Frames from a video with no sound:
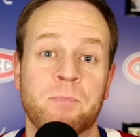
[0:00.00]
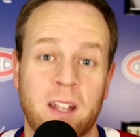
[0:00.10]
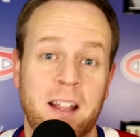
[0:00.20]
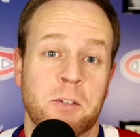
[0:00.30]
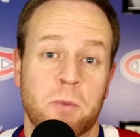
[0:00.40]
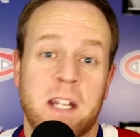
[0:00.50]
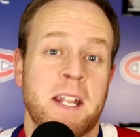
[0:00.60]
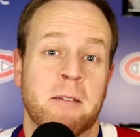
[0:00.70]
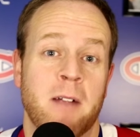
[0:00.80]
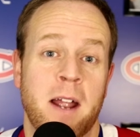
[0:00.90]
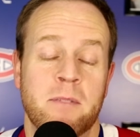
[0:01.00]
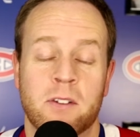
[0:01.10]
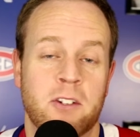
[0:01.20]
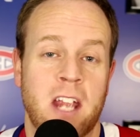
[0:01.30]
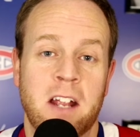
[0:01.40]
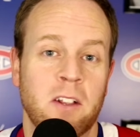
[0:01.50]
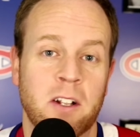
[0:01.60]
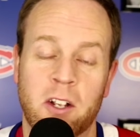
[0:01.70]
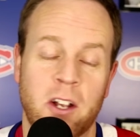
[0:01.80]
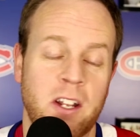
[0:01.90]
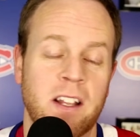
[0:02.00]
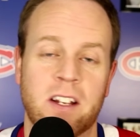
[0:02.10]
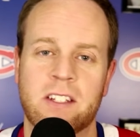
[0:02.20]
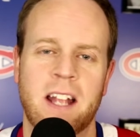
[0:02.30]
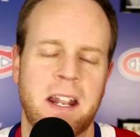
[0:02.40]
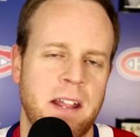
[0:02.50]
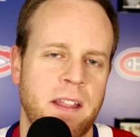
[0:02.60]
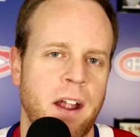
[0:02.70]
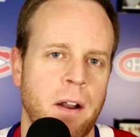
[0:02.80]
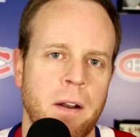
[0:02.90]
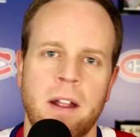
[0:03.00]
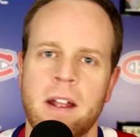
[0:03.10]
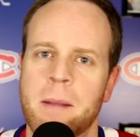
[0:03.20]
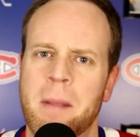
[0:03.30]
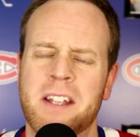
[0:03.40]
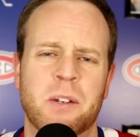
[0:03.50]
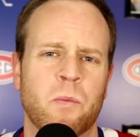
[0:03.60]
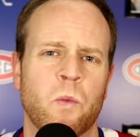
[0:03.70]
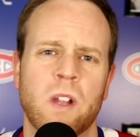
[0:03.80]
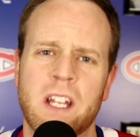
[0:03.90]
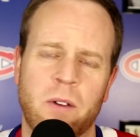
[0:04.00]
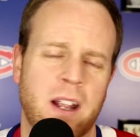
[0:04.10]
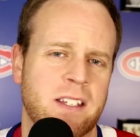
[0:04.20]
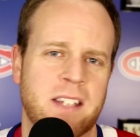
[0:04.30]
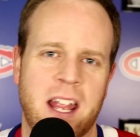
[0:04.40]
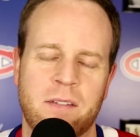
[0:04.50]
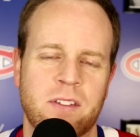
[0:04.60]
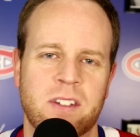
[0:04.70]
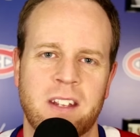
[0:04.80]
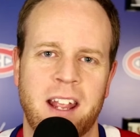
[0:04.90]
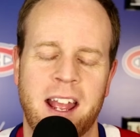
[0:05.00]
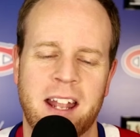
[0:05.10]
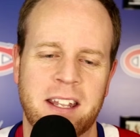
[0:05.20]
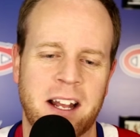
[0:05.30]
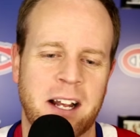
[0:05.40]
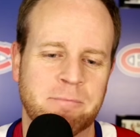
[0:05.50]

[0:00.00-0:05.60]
And that's what he did, right? So Jake looked good. He looked steady in there, made some really great saves, and